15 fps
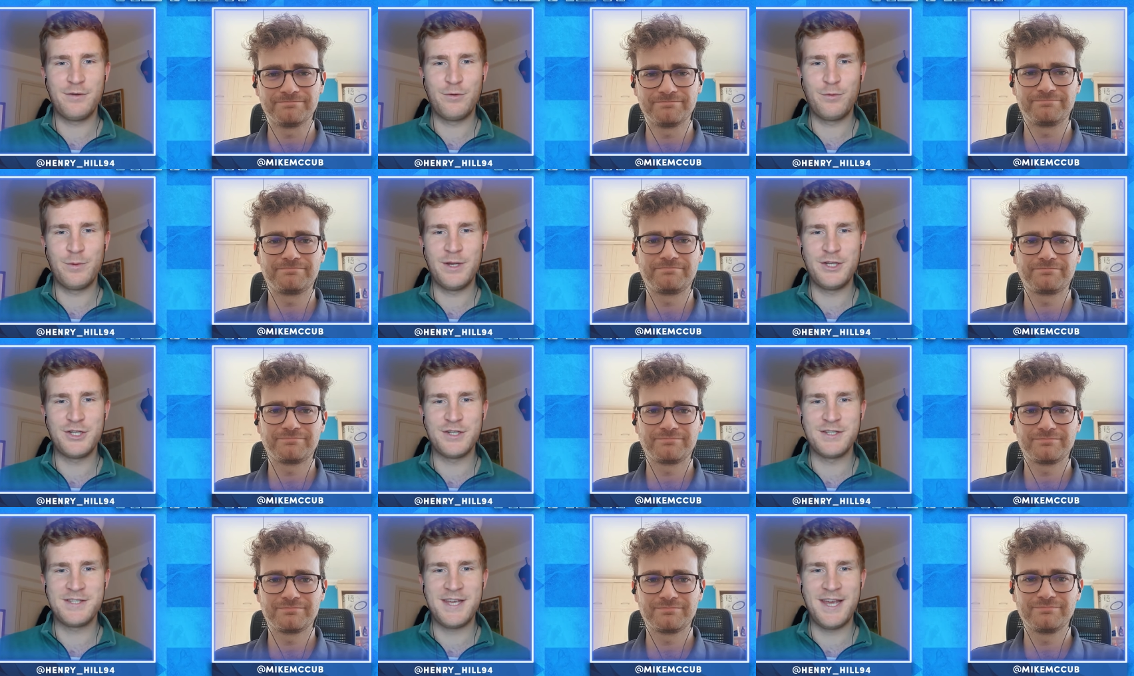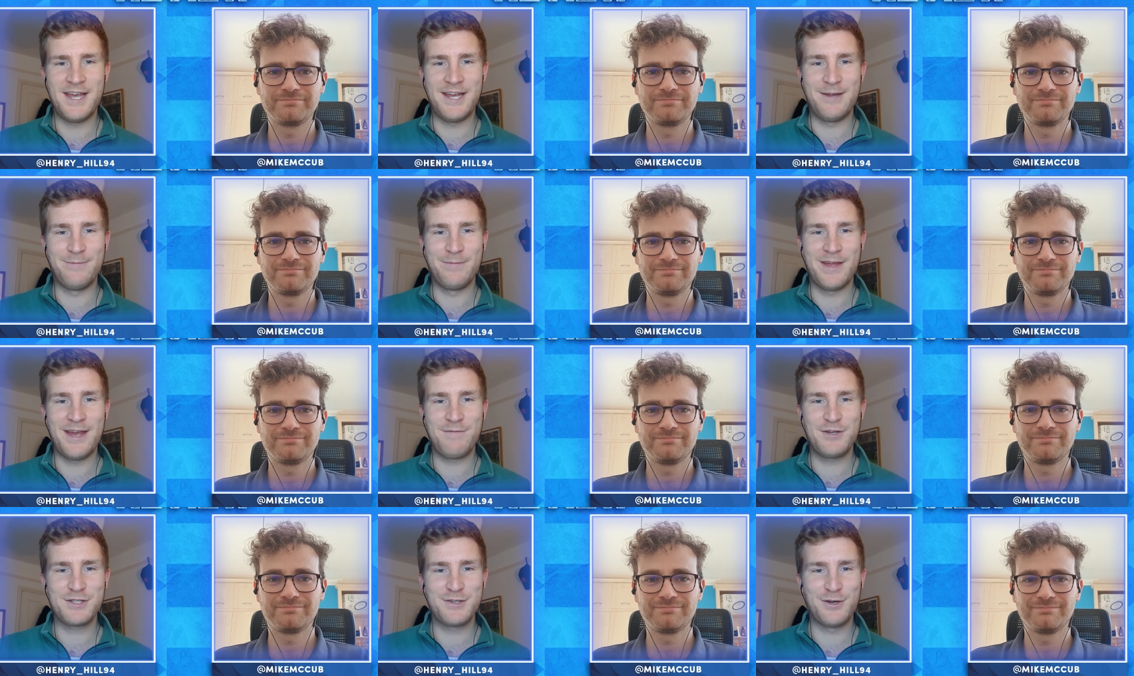Speaker 1: Norwegian team.
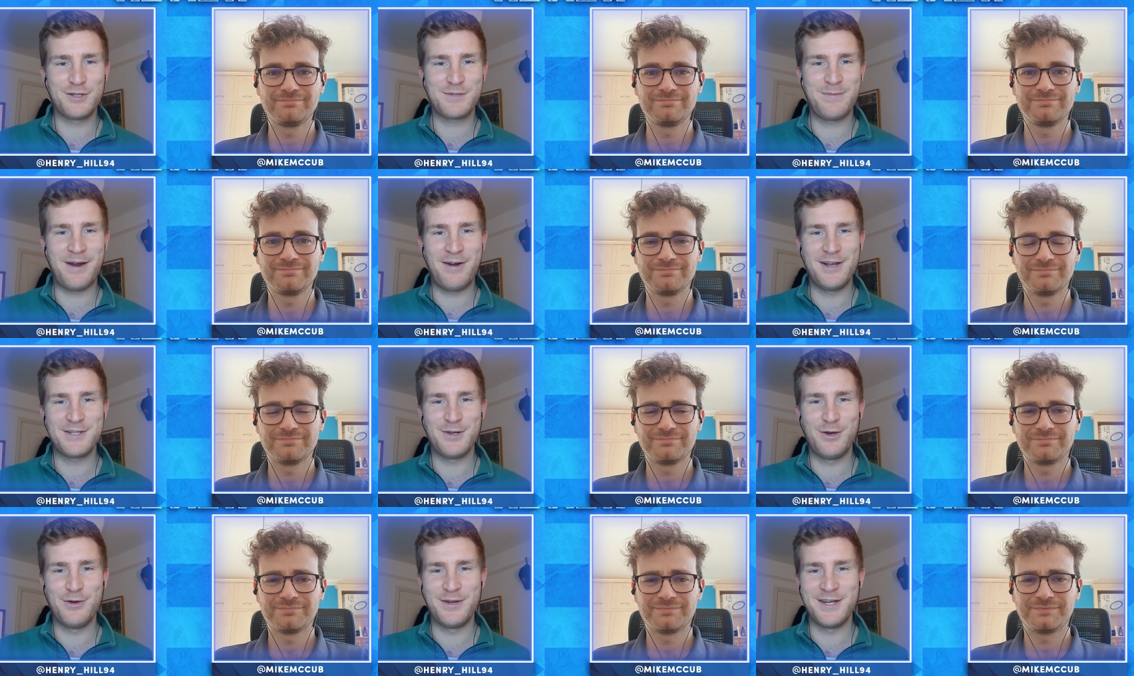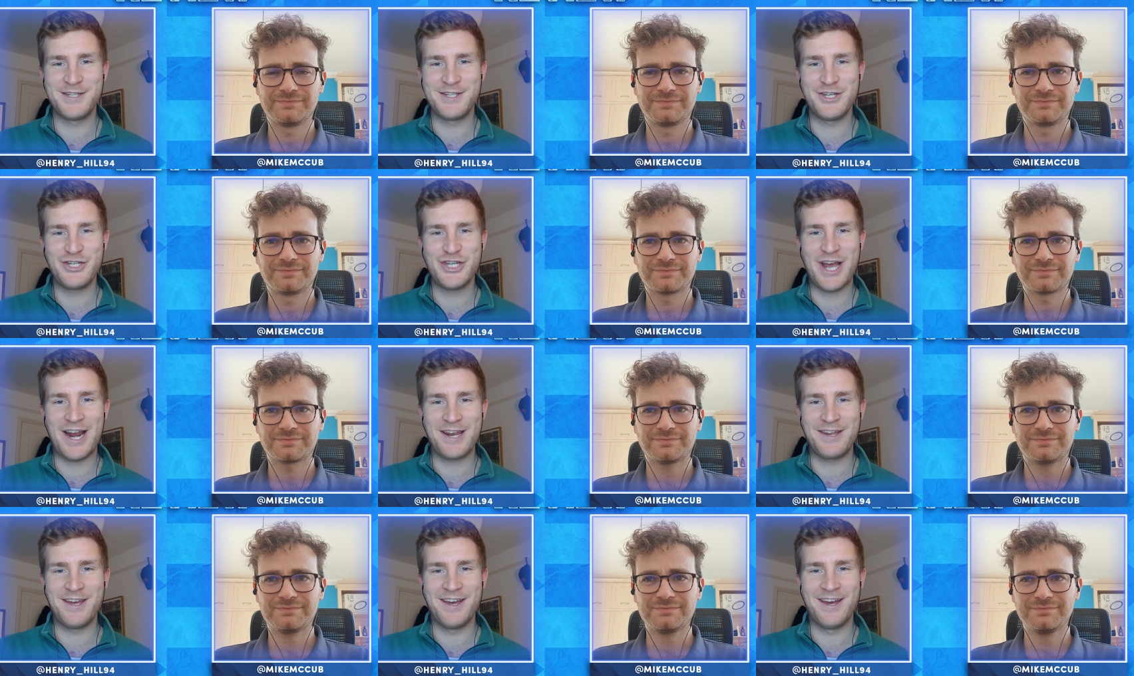They've just lost Marius Lode to
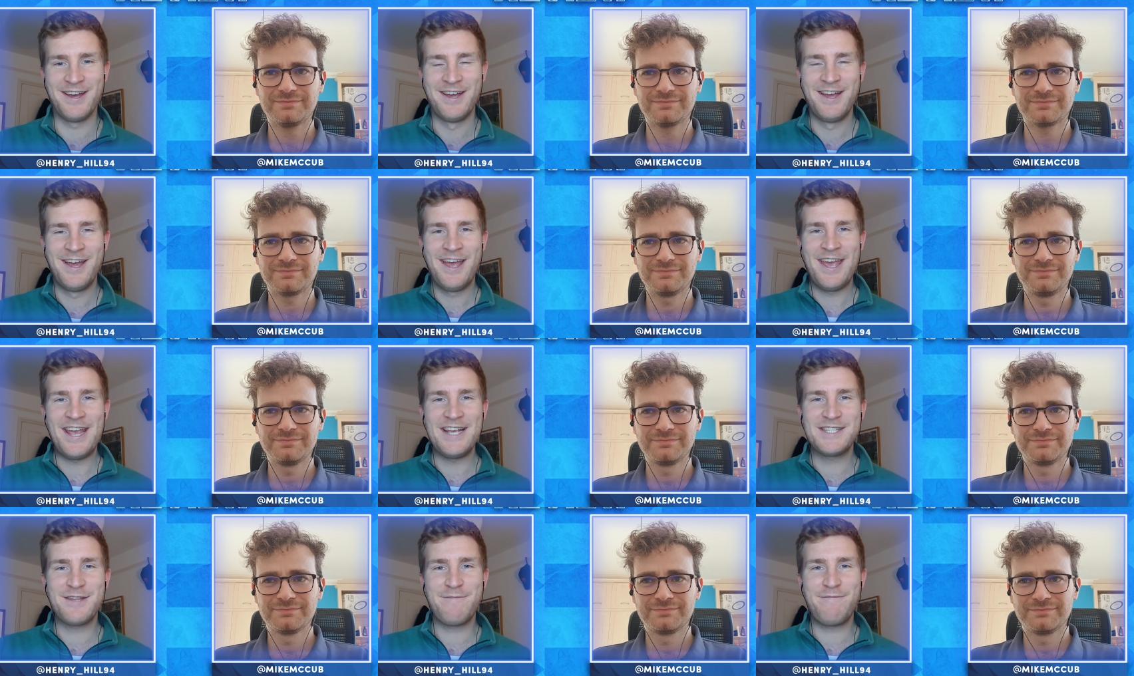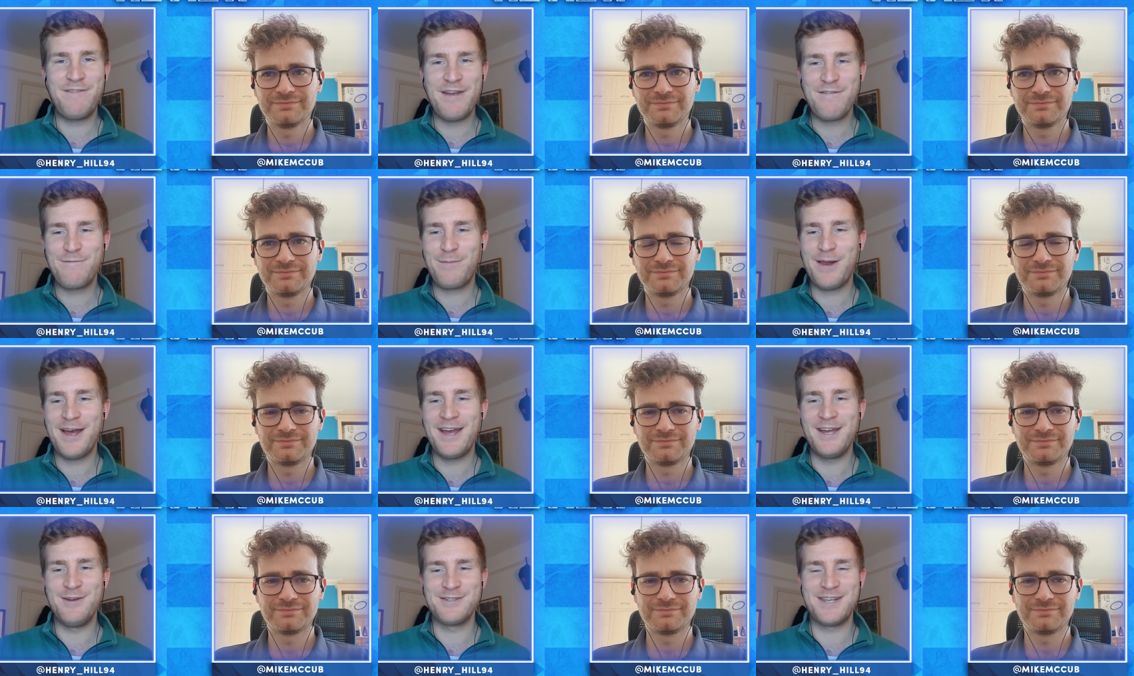Schalke. He's the fifth
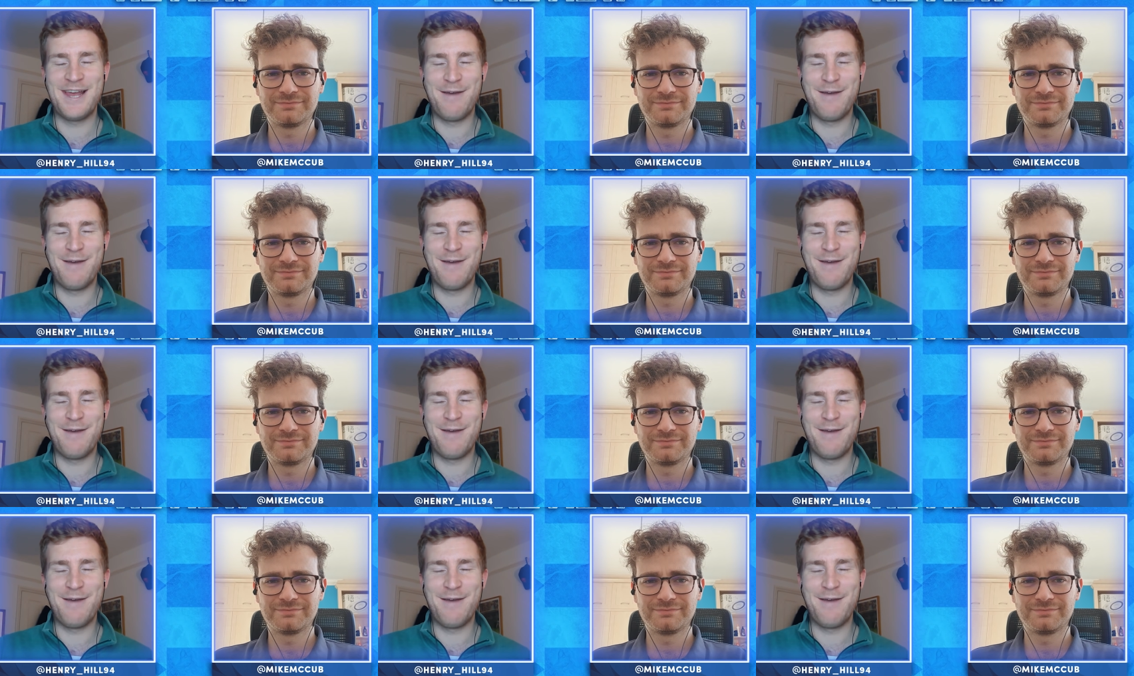player who's